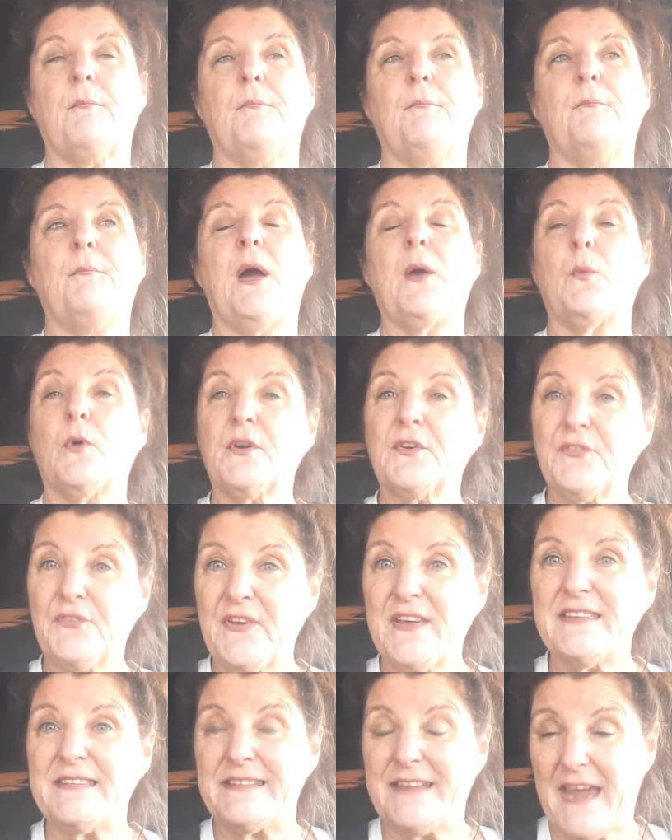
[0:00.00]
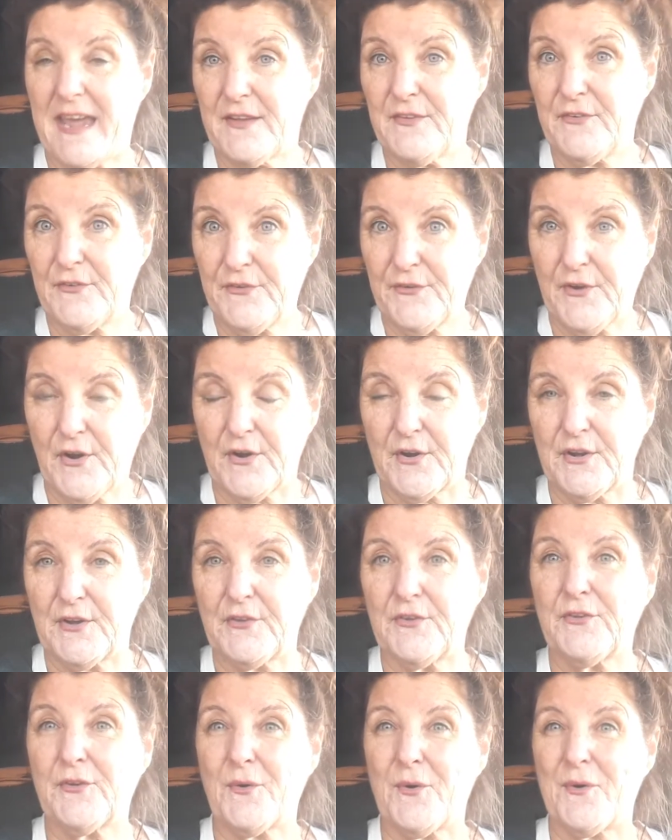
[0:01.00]
my work season hadn't started,
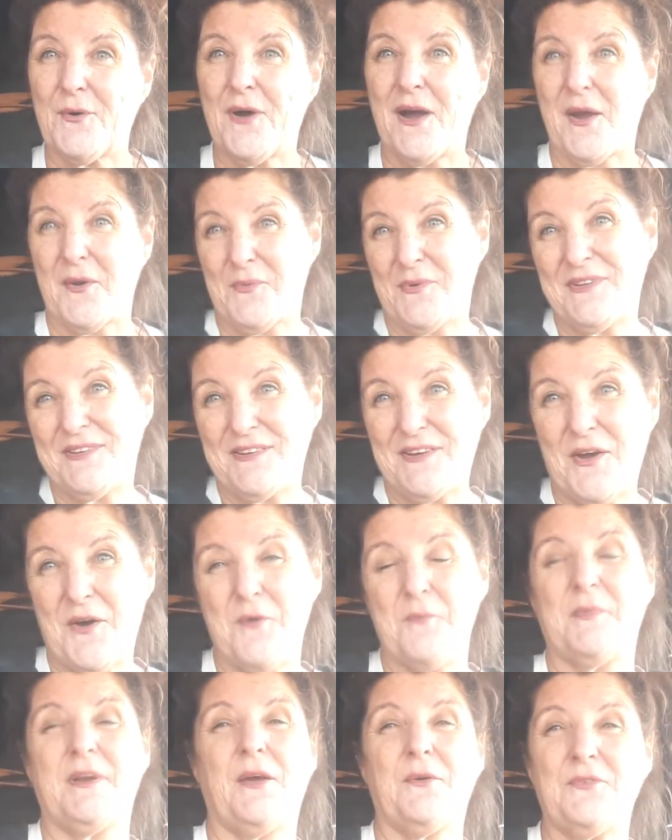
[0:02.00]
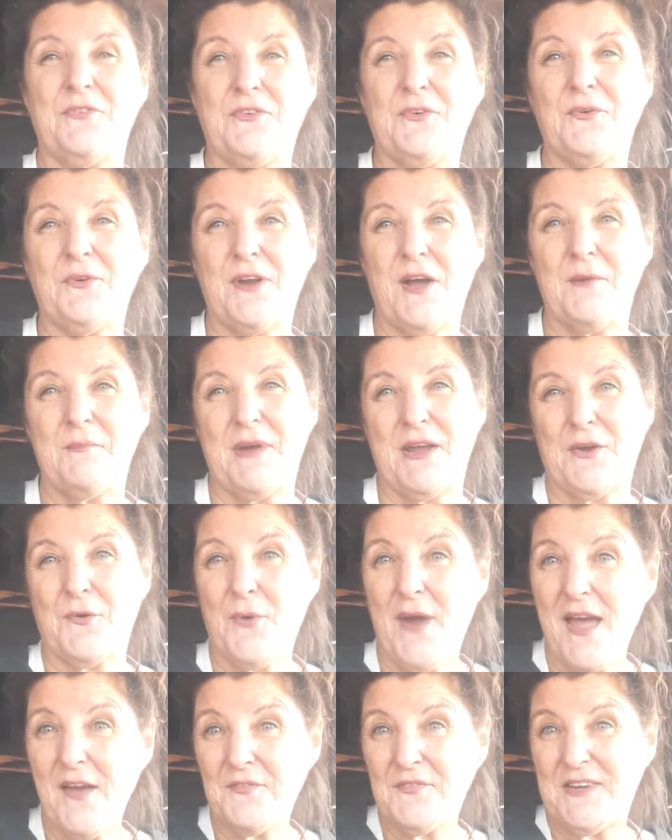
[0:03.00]
so I was at home and I was doing all my
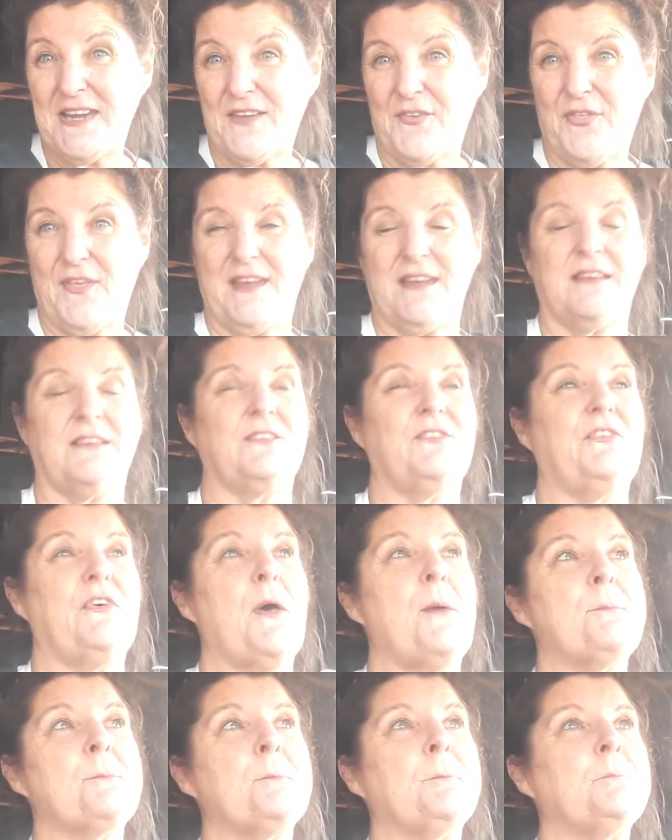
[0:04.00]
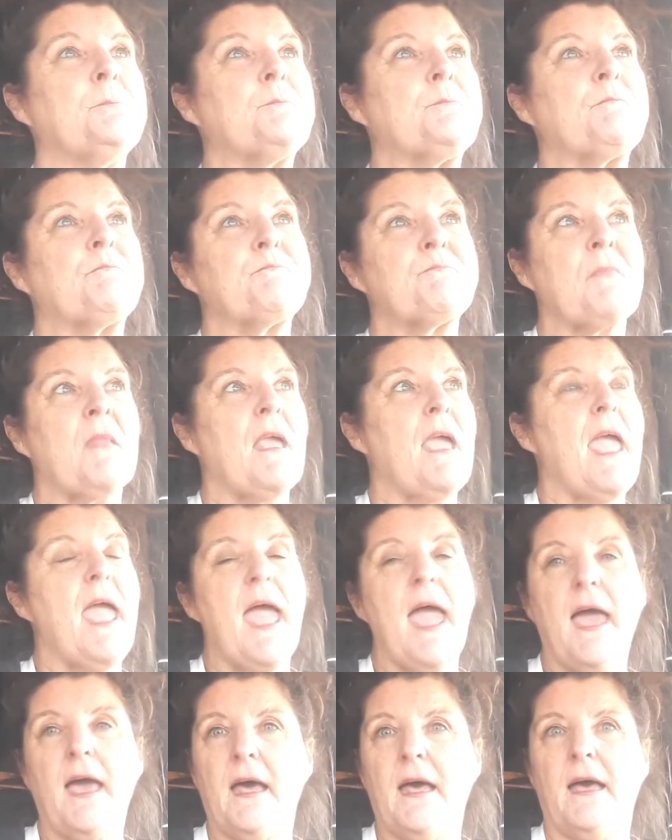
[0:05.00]
crafty things.
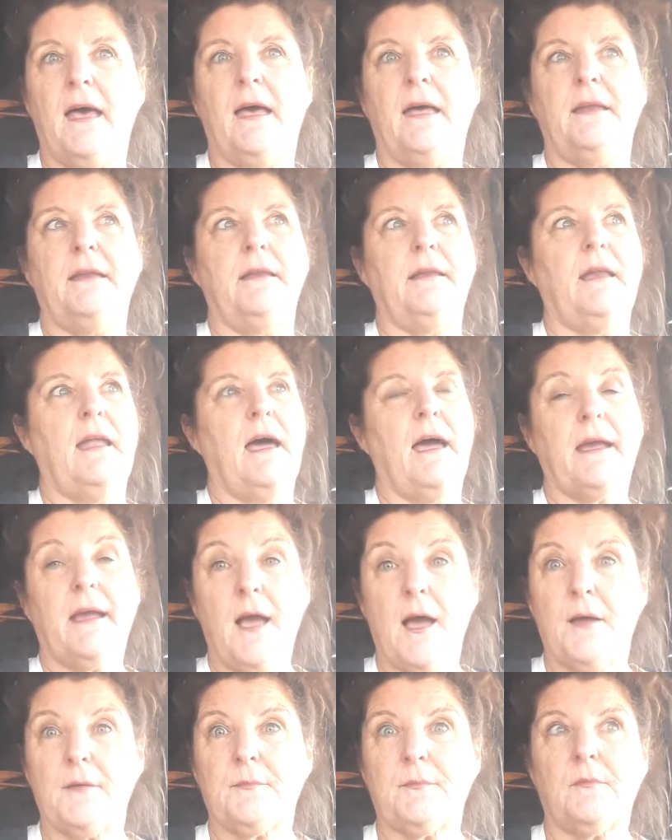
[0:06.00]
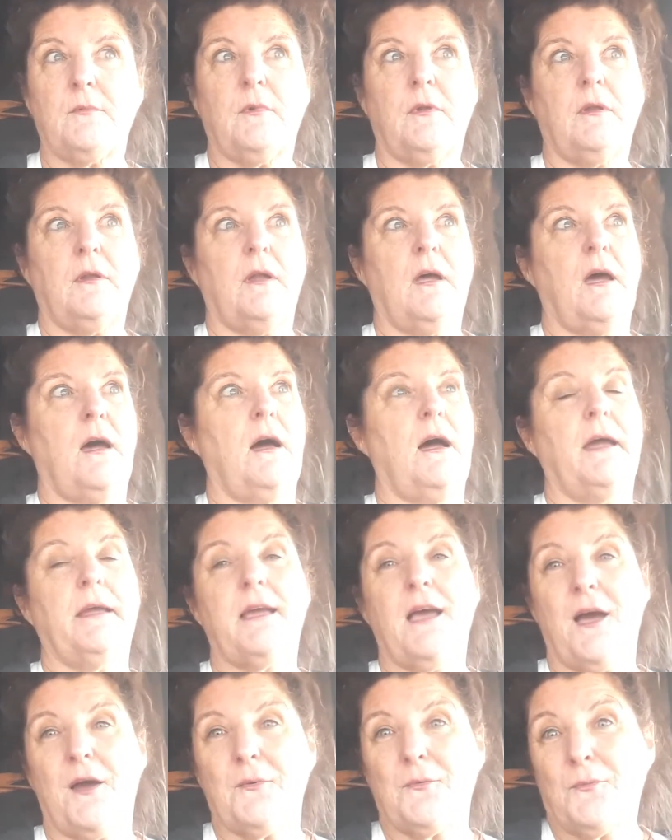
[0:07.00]
And I got
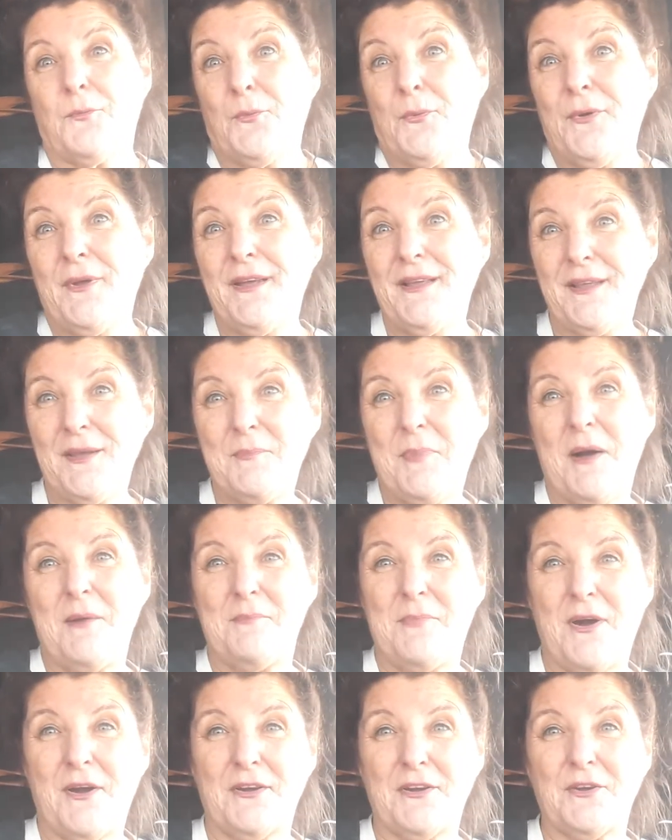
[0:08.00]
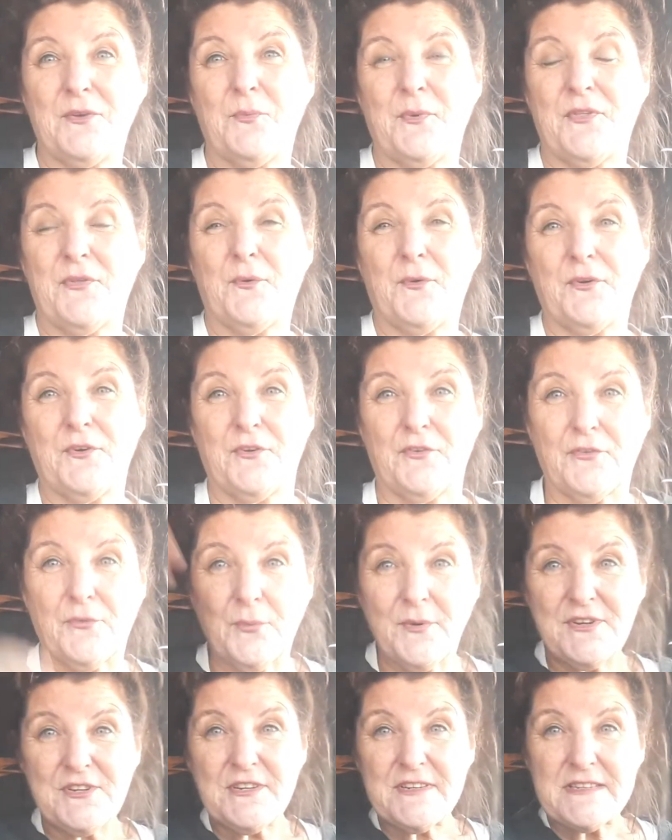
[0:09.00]
really bombarded with orders,
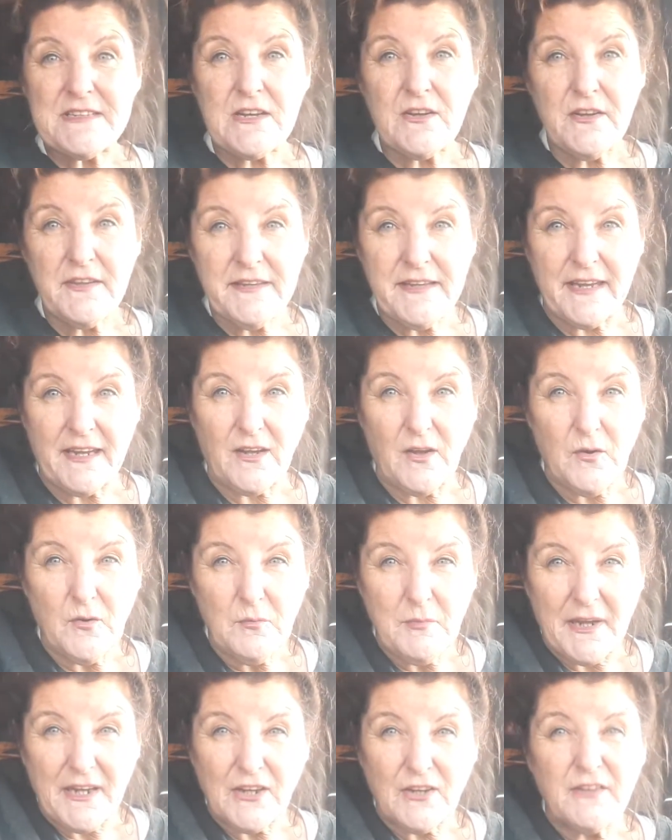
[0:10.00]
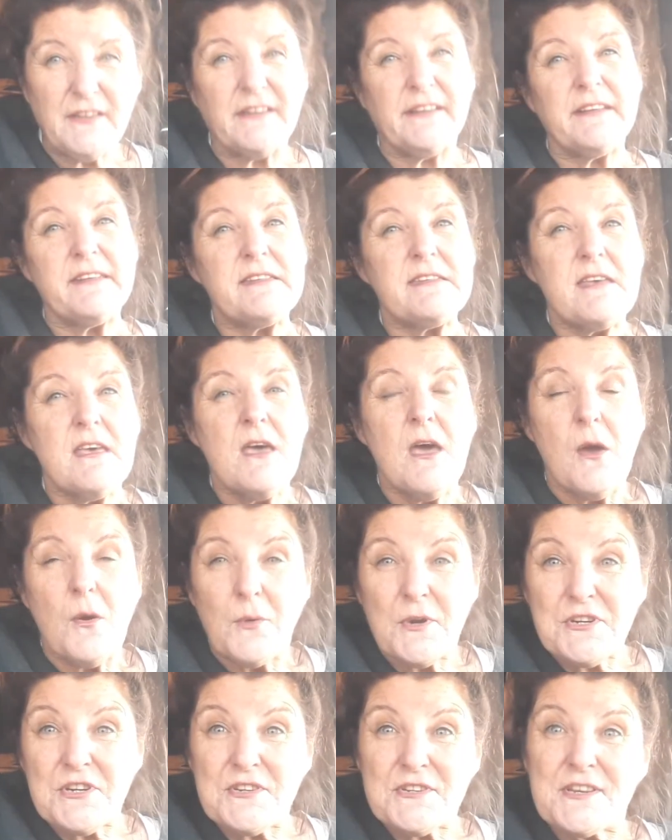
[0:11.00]
which is a good thing. Oh my goodness.
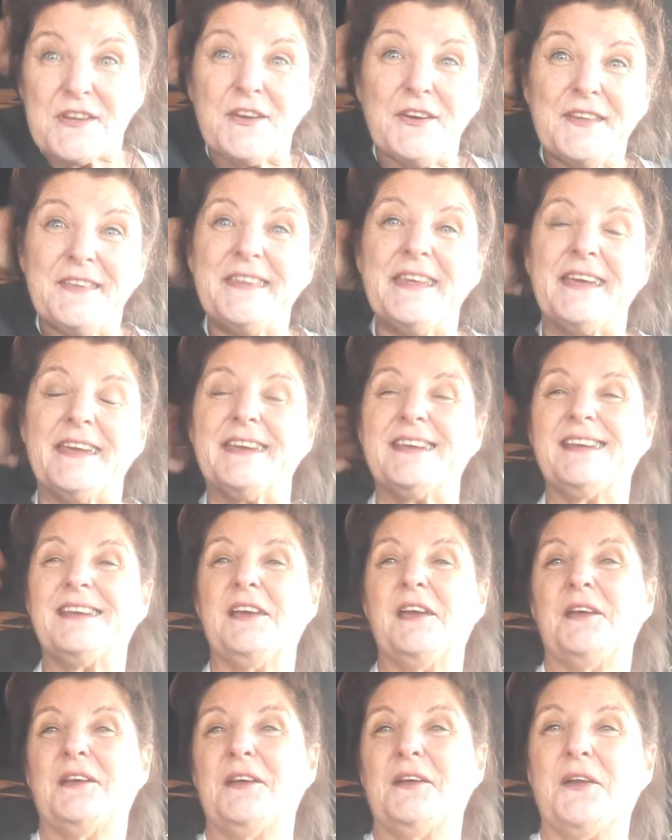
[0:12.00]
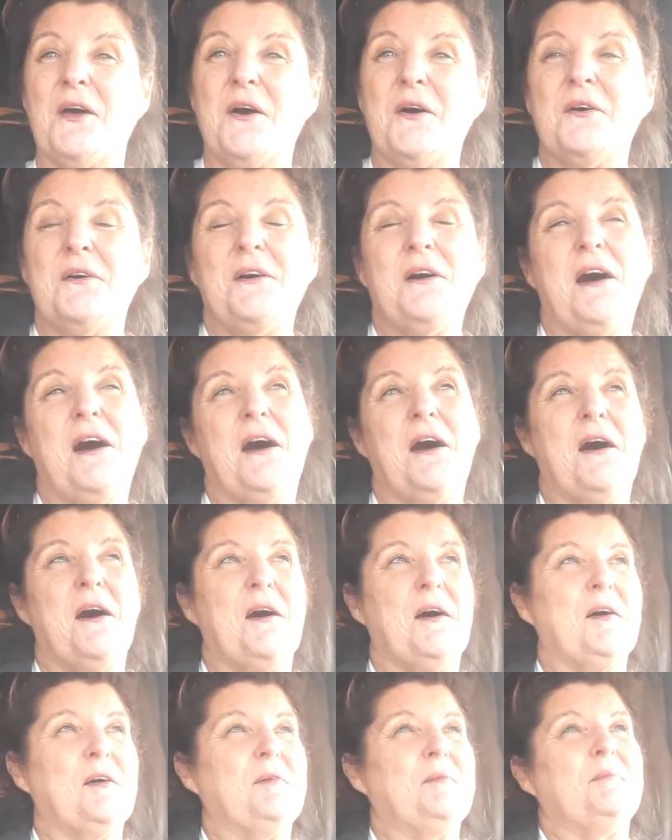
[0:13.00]
Which is a good thing,
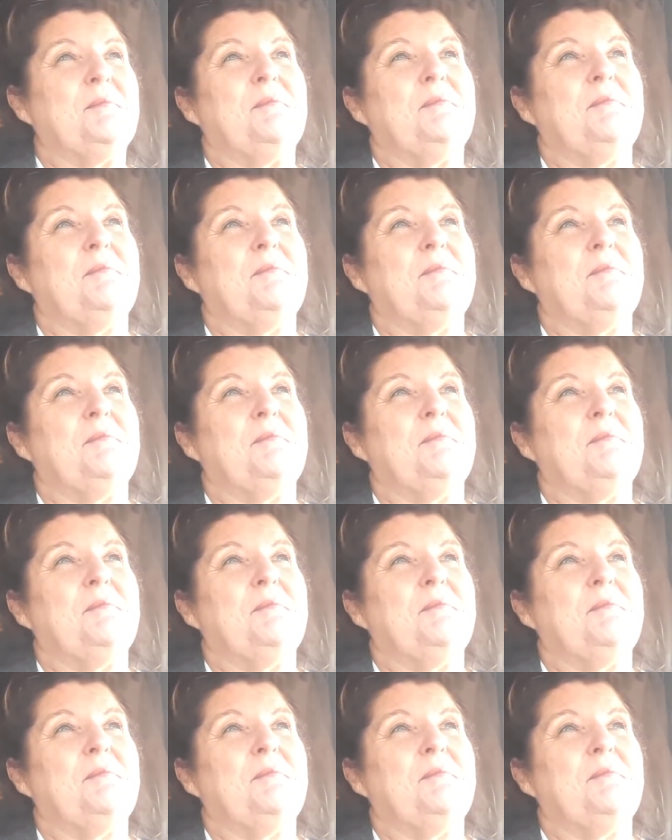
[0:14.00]
I